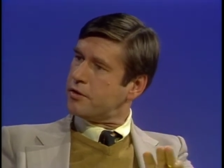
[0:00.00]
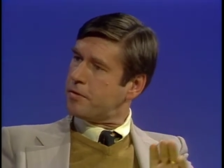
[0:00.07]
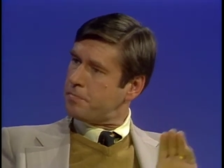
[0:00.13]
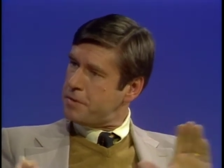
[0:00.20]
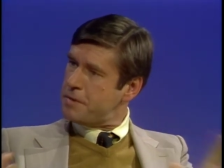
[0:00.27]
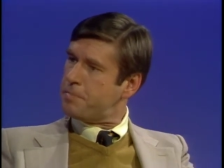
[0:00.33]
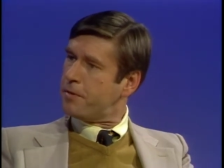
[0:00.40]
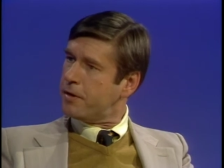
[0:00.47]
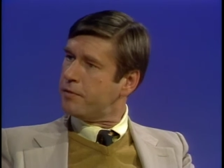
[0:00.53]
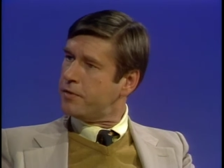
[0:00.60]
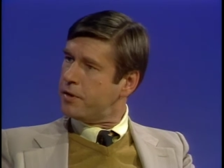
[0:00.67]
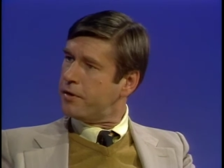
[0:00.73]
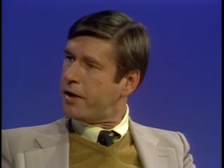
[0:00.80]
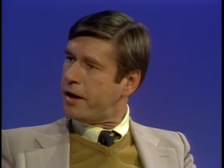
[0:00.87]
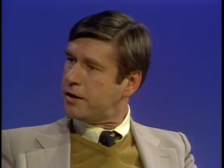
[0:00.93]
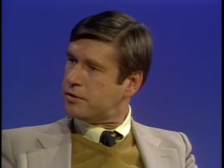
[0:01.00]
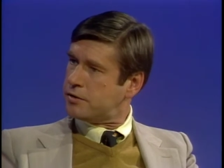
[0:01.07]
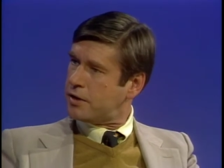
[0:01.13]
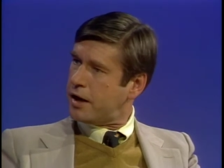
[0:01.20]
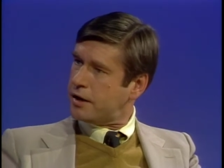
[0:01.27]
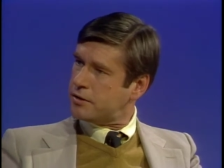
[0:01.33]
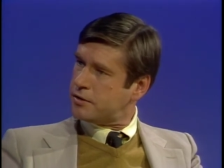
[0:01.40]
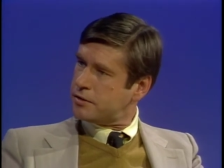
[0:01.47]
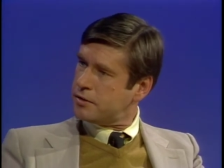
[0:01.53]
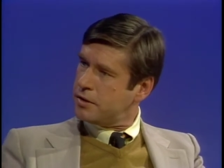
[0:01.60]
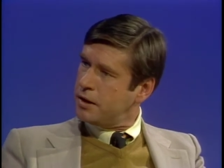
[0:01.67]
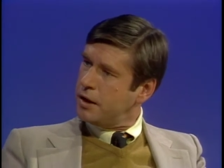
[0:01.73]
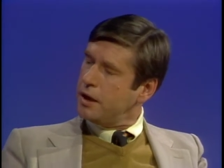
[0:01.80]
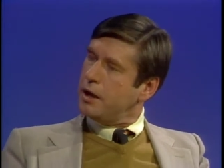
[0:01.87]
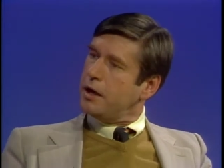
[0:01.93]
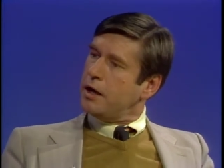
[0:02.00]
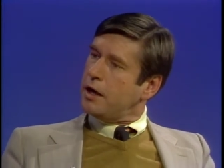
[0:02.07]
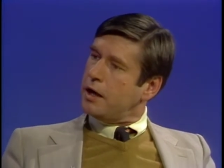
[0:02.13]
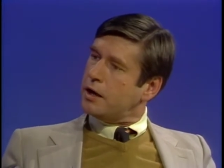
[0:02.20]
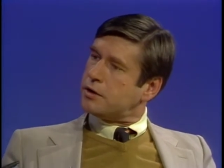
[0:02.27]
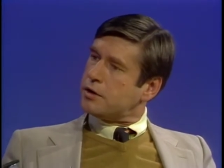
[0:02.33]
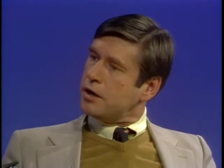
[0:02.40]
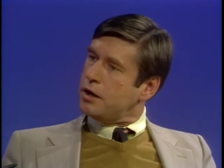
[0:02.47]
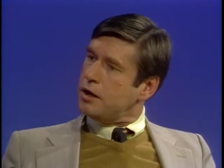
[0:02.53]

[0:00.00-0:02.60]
the uh-huh. people of the United States it's